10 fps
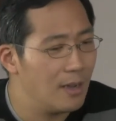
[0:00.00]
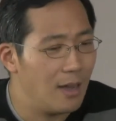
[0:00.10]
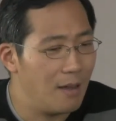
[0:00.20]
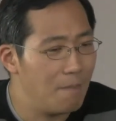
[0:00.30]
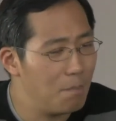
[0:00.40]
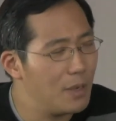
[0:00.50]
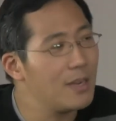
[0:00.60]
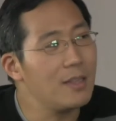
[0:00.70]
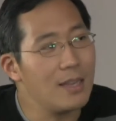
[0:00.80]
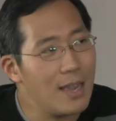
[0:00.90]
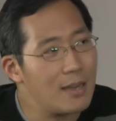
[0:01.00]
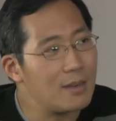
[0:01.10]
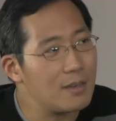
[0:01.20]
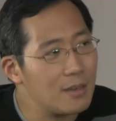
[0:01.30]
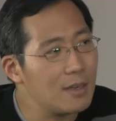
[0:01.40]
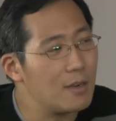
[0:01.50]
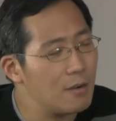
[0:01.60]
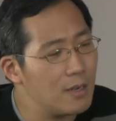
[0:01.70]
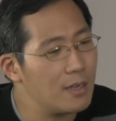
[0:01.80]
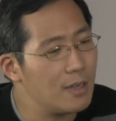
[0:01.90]
Um, but in the end, you know,
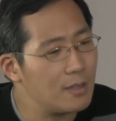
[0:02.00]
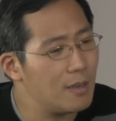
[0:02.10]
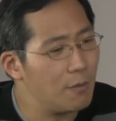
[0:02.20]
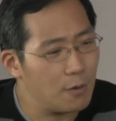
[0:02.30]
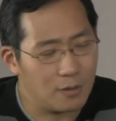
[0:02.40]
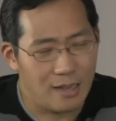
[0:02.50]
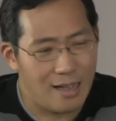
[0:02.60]
it, it's difficult.